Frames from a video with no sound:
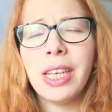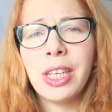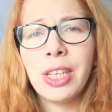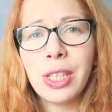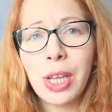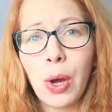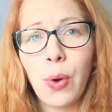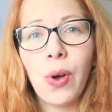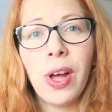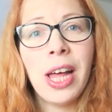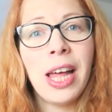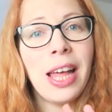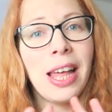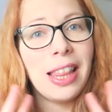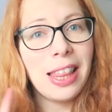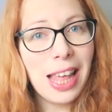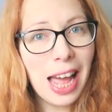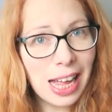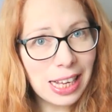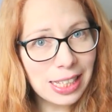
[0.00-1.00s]
So
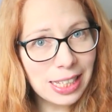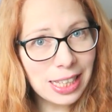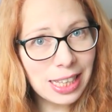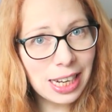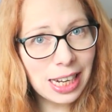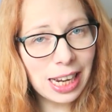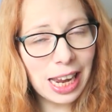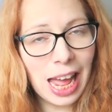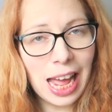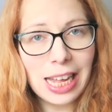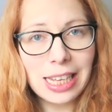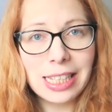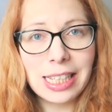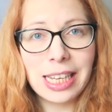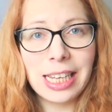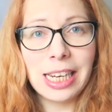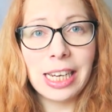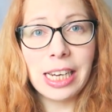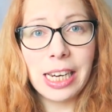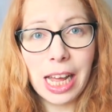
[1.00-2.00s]
that's the class
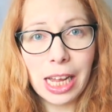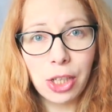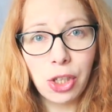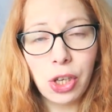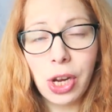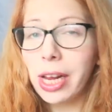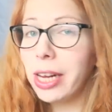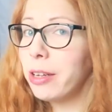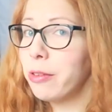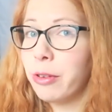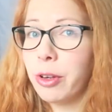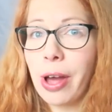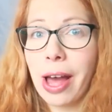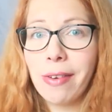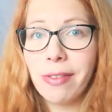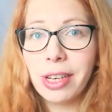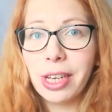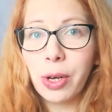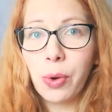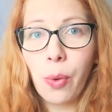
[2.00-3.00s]
in a nutshell. If you
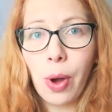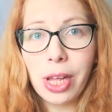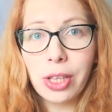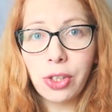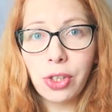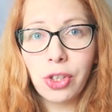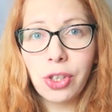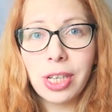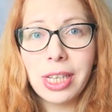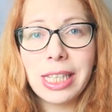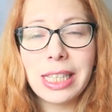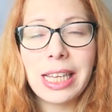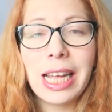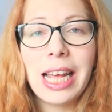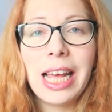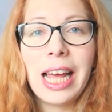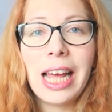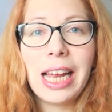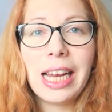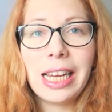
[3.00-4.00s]
have any questions,
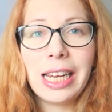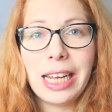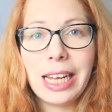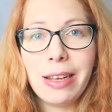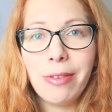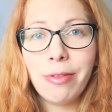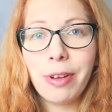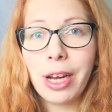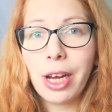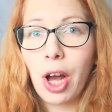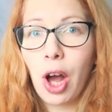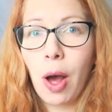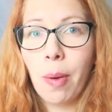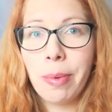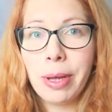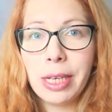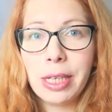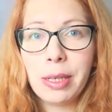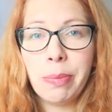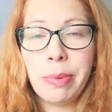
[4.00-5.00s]
leave a
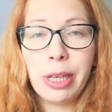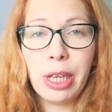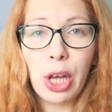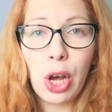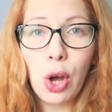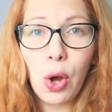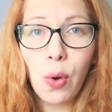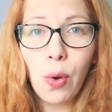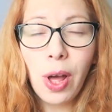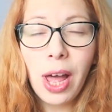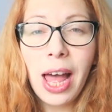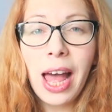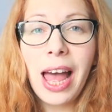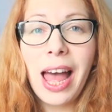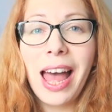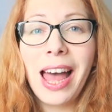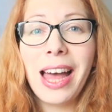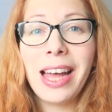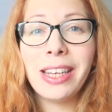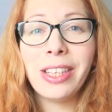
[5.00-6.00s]
comment below.
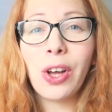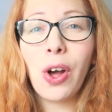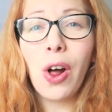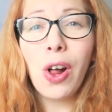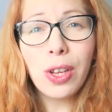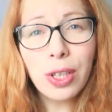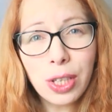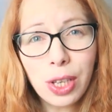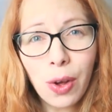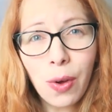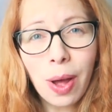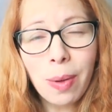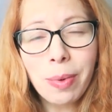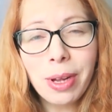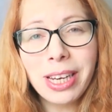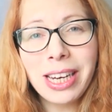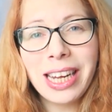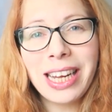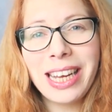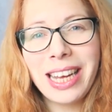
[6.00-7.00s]
And also, I'm
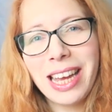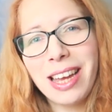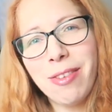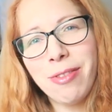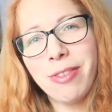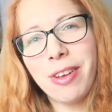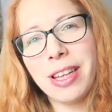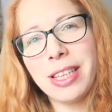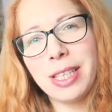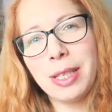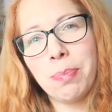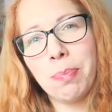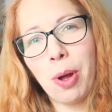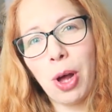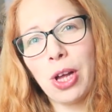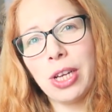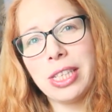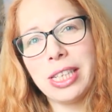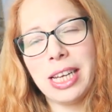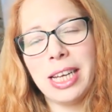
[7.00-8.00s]
gonna give a
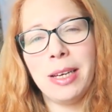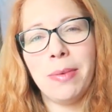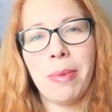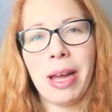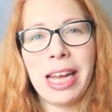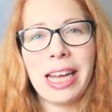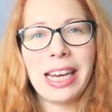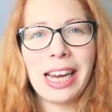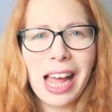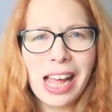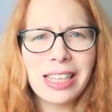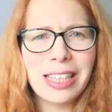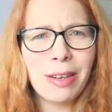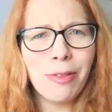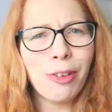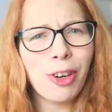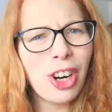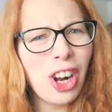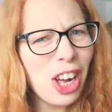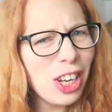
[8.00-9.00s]
spot in my class. I
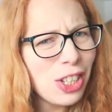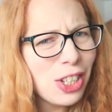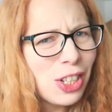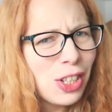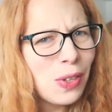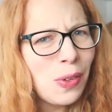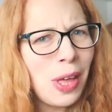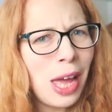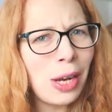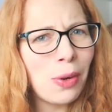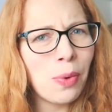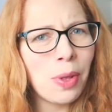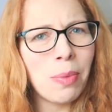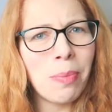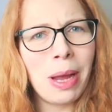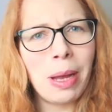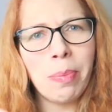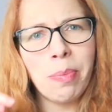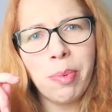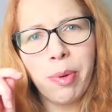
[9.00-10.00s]
forgot to do that with
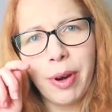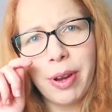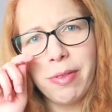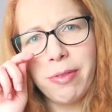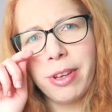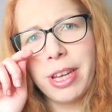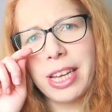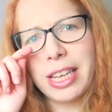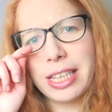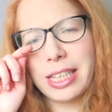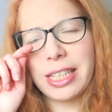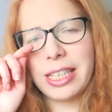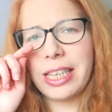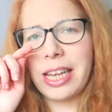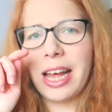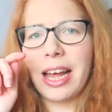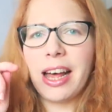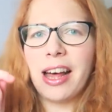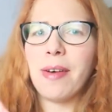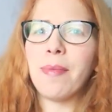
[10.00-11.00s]
my
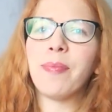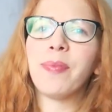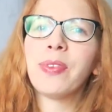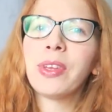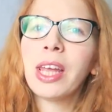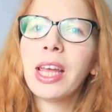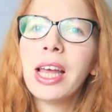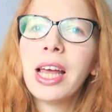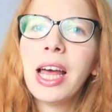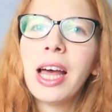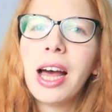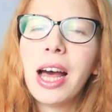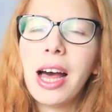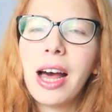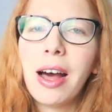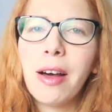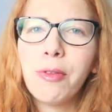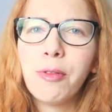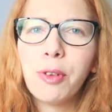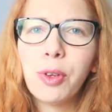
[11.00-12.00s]
previous
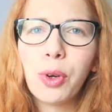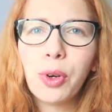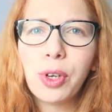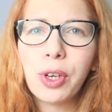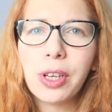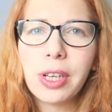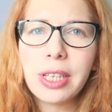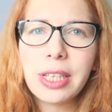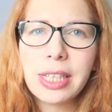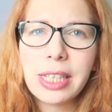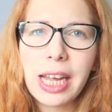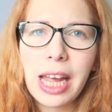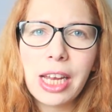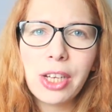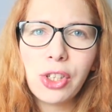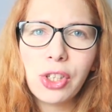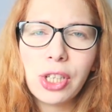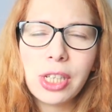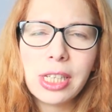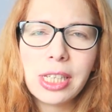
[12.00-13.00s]
floral
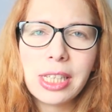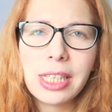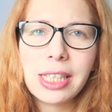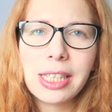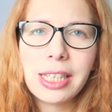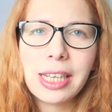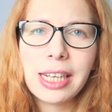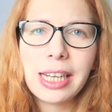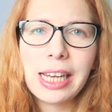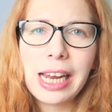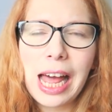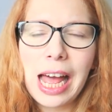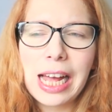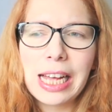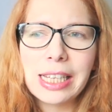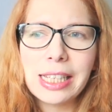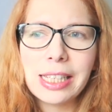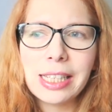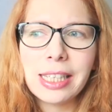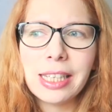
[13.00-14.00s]
sketches
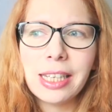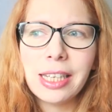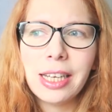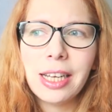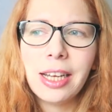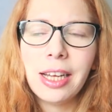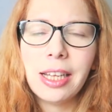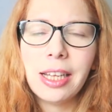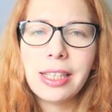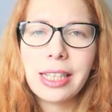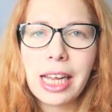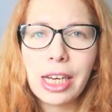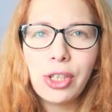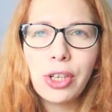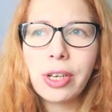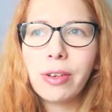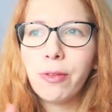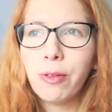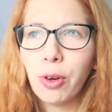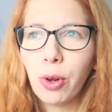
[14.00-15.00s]
class,
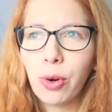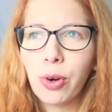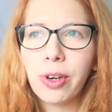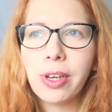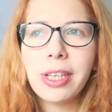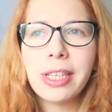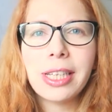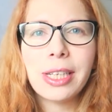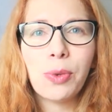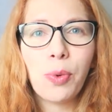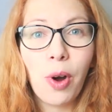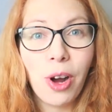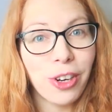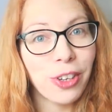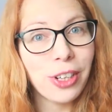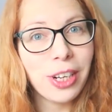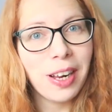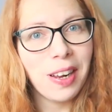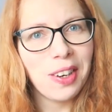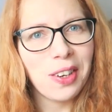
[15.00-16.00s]
sketching florals in
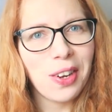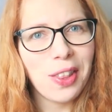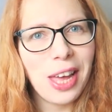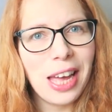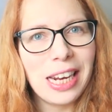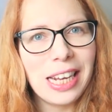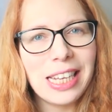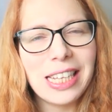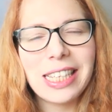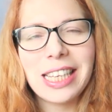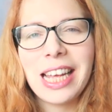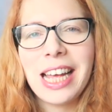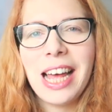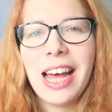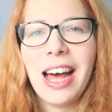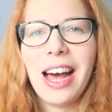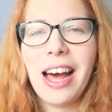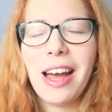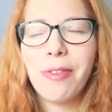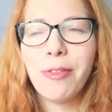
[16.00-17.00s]
watercolor, that is.
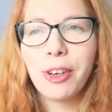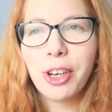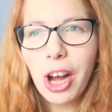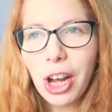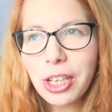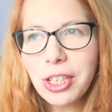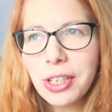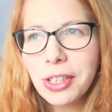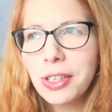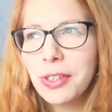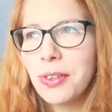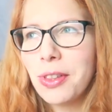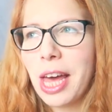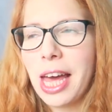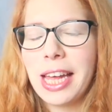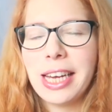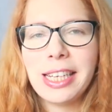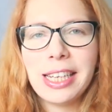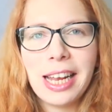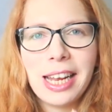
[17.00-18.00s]
I forgot to do
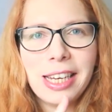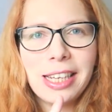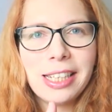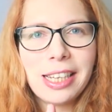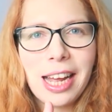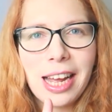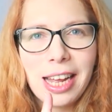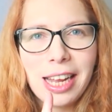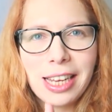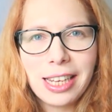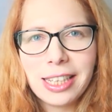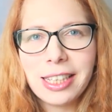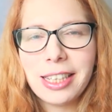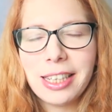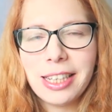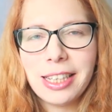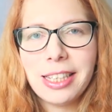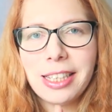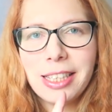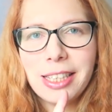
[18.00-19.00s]
that, and
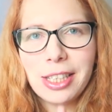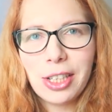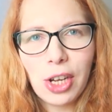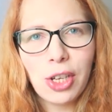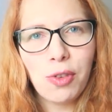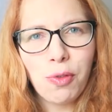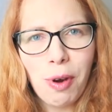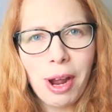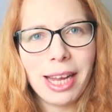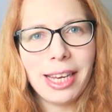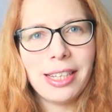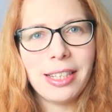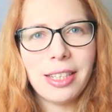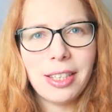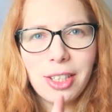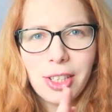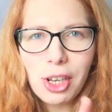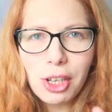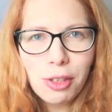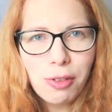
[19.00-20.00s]
it's not right.
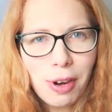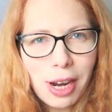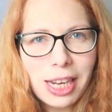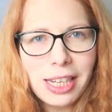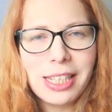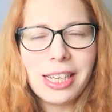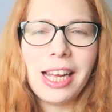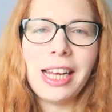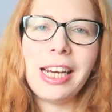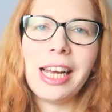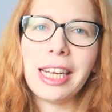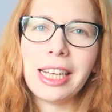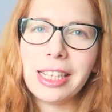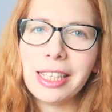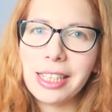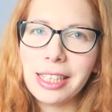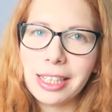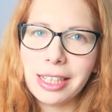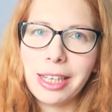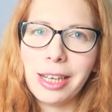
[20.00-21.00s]
It's not right. I
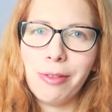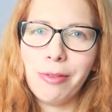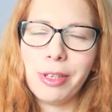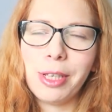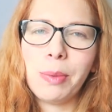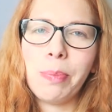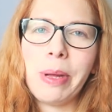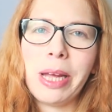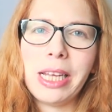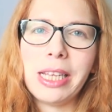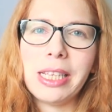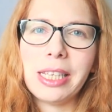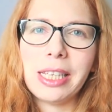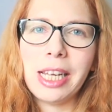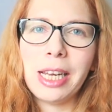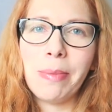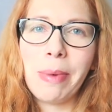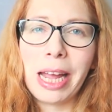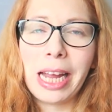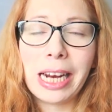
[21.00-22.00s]
like to give a space
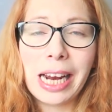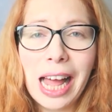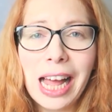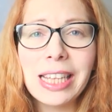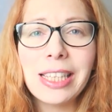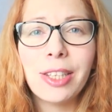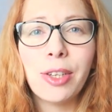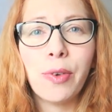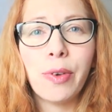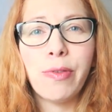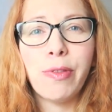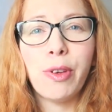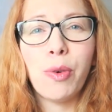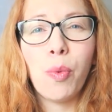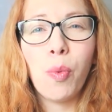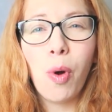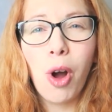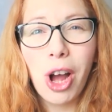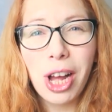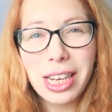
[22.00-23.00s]
in my class. So if
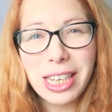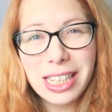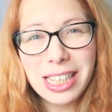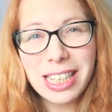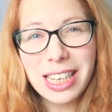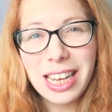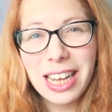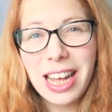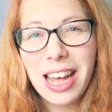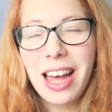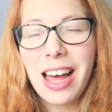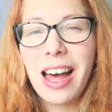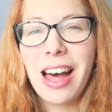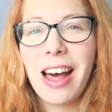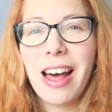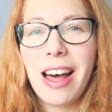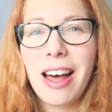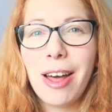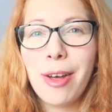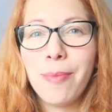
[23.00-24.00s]
you want
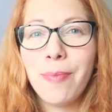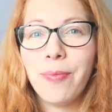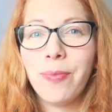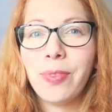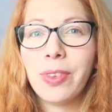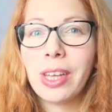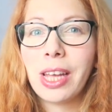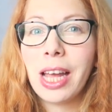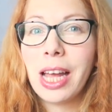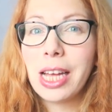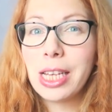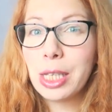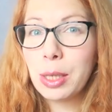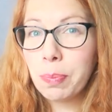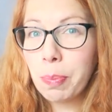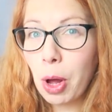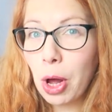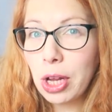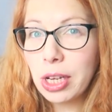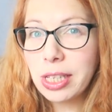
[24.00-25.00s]

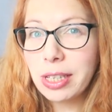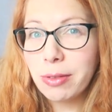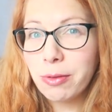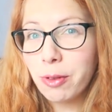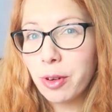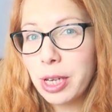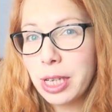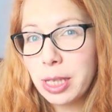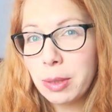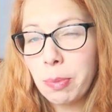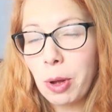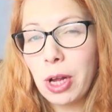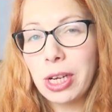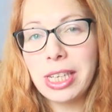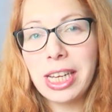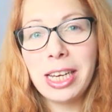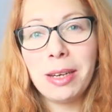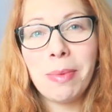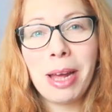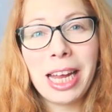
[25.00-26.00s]
a free
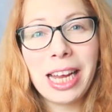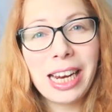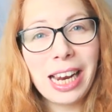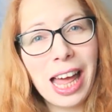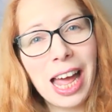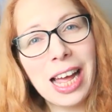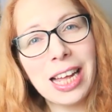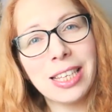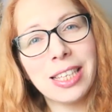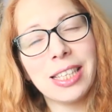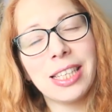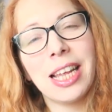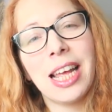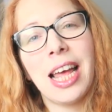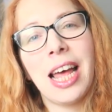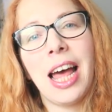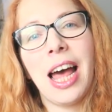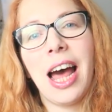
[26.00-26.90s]
spot in my class,